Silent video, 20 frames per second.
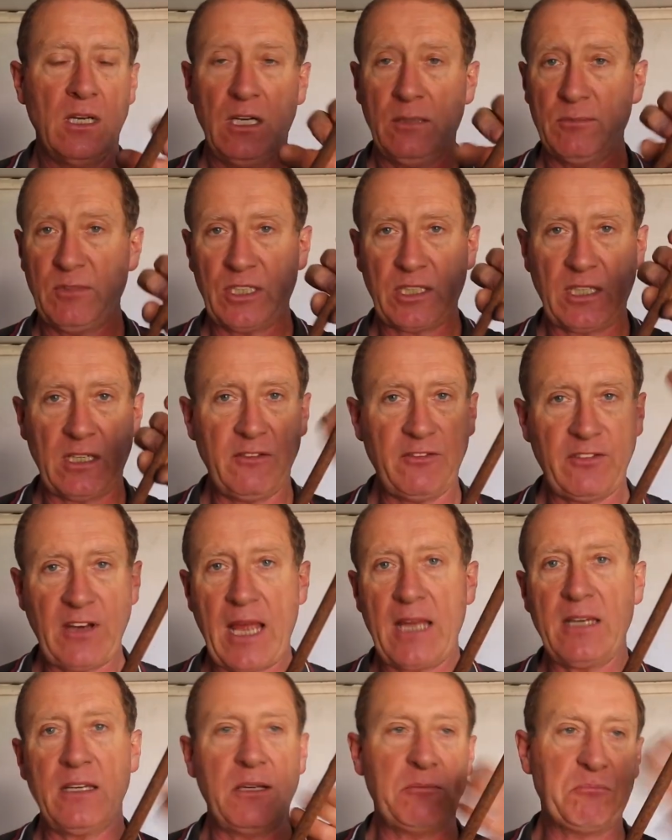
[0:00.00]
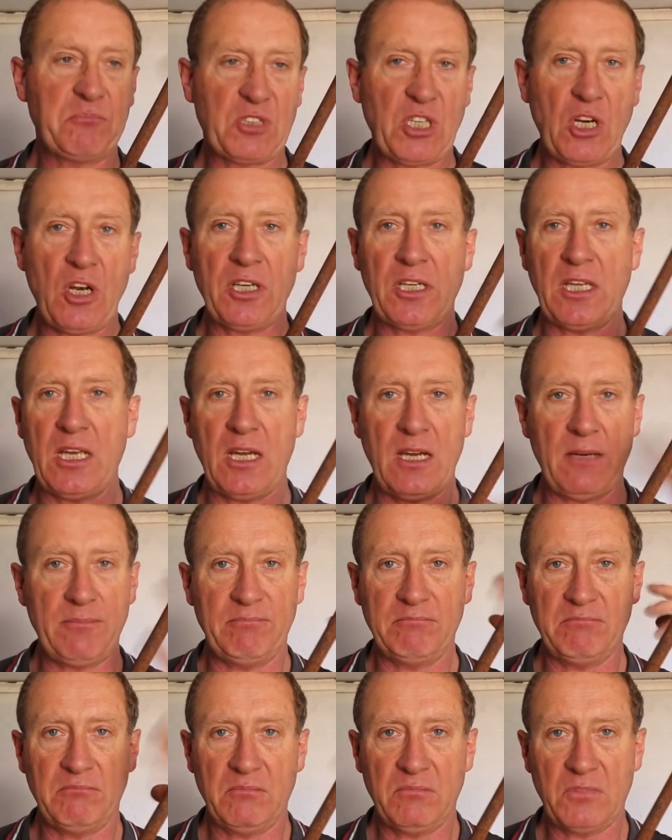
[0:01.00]
I'm just going to flatten it, tidy it
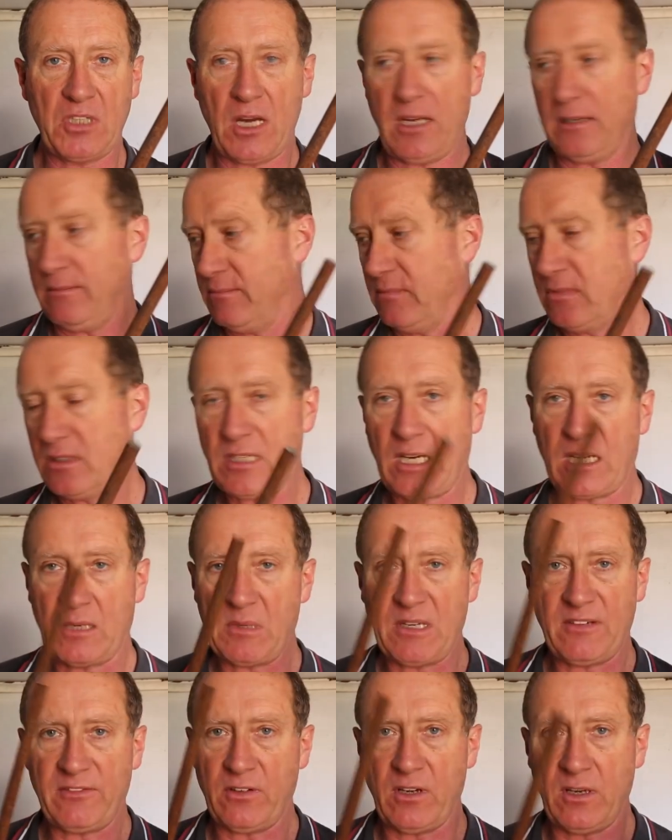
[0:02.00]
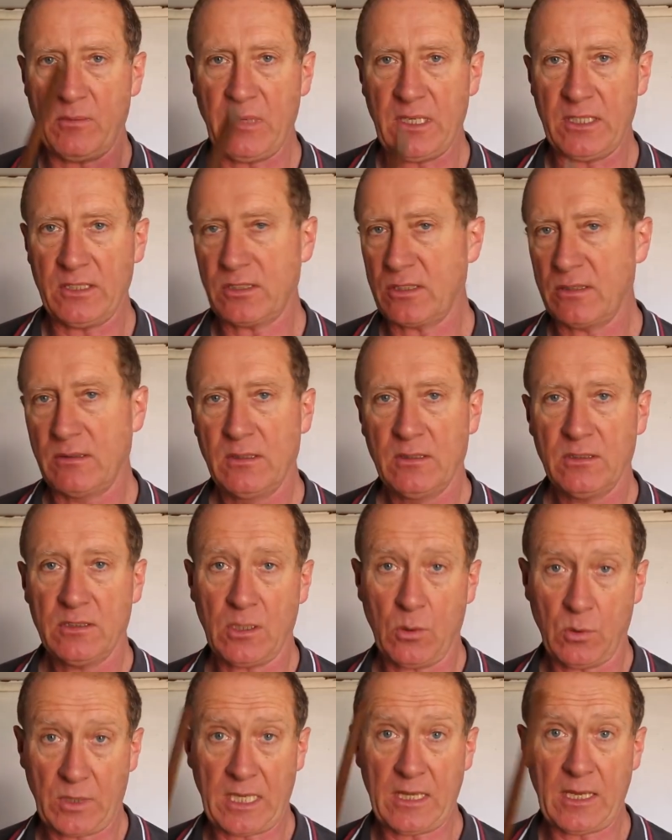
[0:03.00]
up, done. Take about 5 minutes.
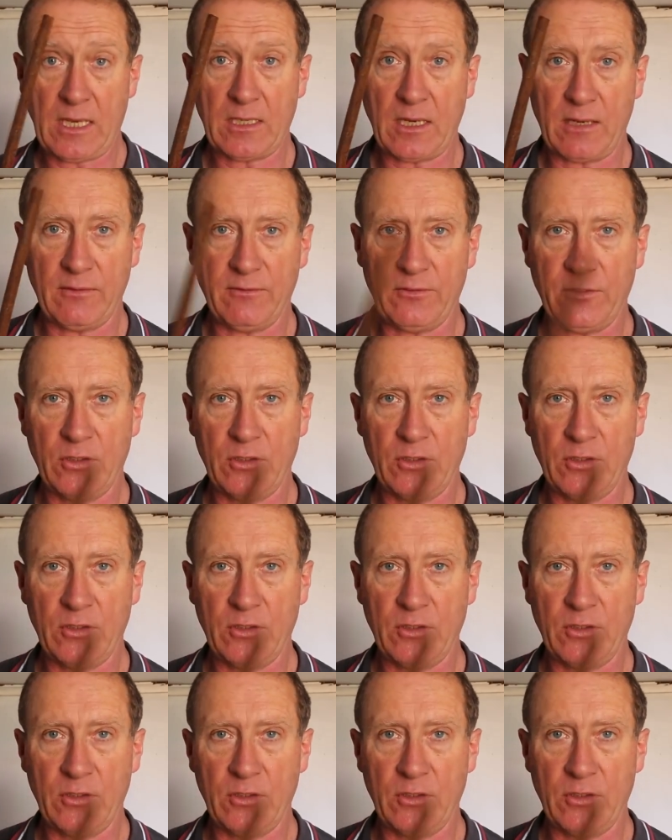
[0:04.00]
So we'll get that done